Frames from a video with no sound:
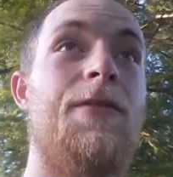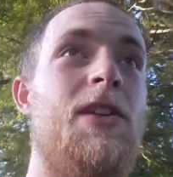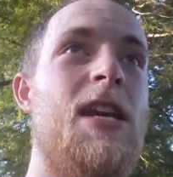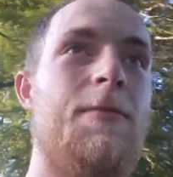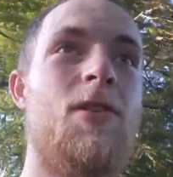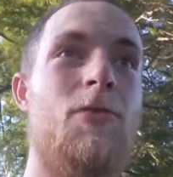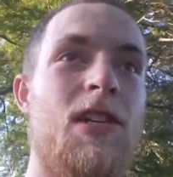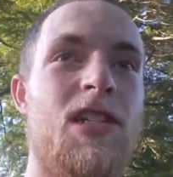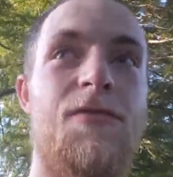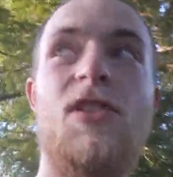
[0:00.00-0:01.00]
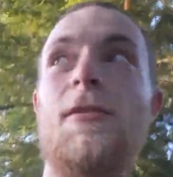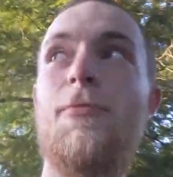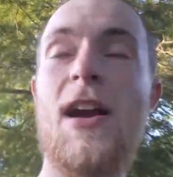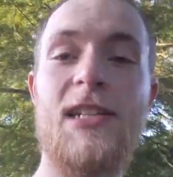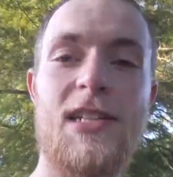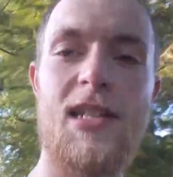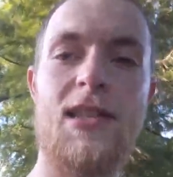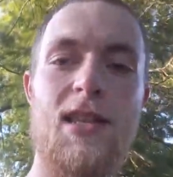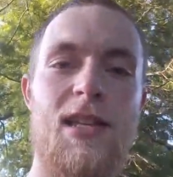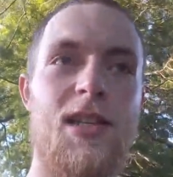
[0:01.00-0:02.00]
If you keep doing this, if you keep
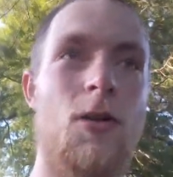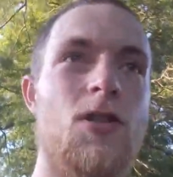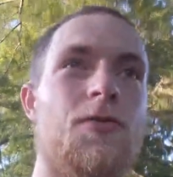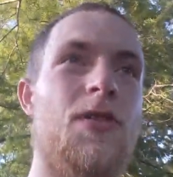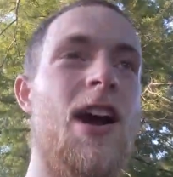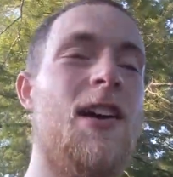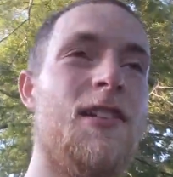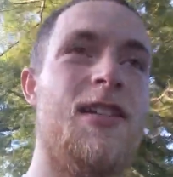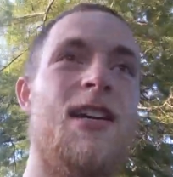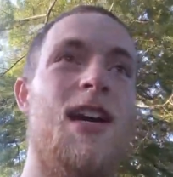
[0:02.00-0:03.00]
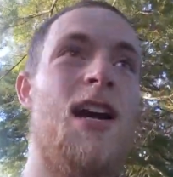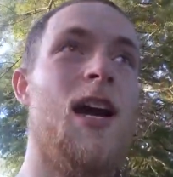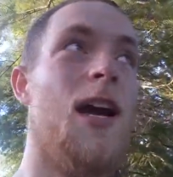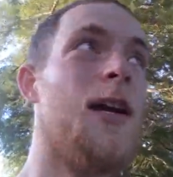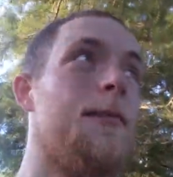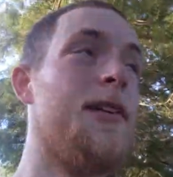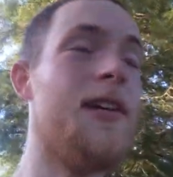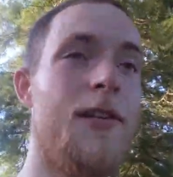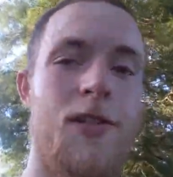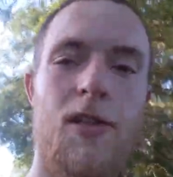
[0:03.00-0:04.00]
practicing the tones of reality, get
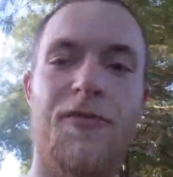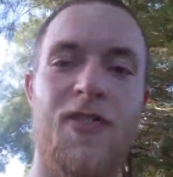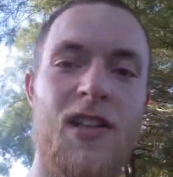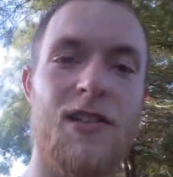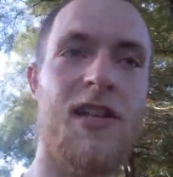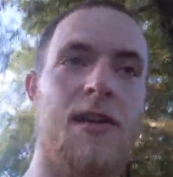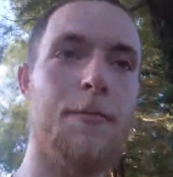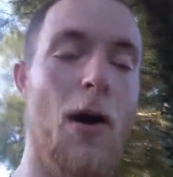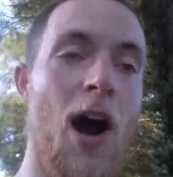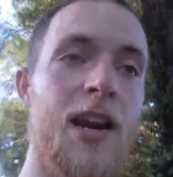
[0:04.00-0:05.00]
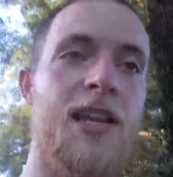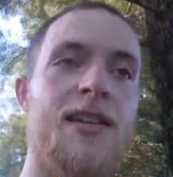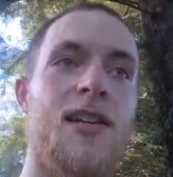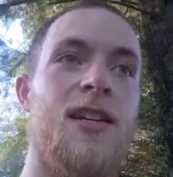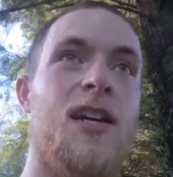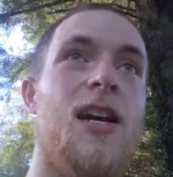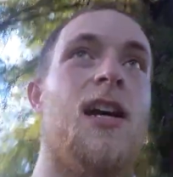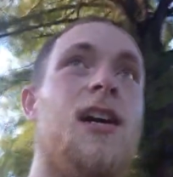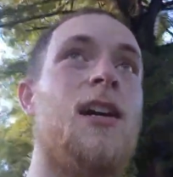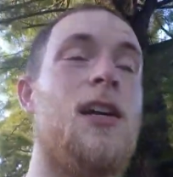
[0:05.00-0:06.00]
into the feeling and embodying
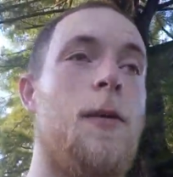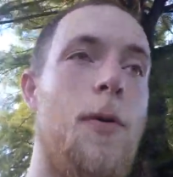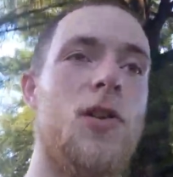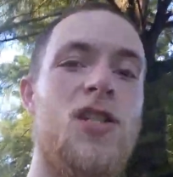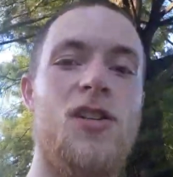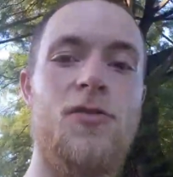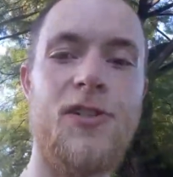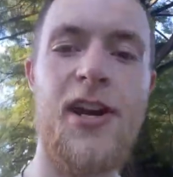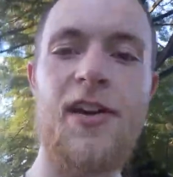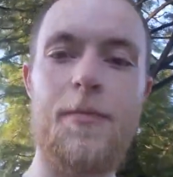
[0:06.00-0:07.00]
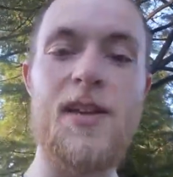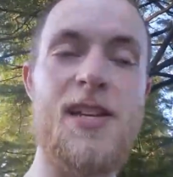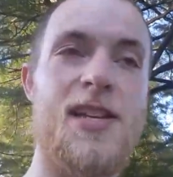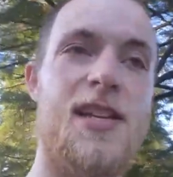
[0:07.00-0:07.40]
the person you desire to be.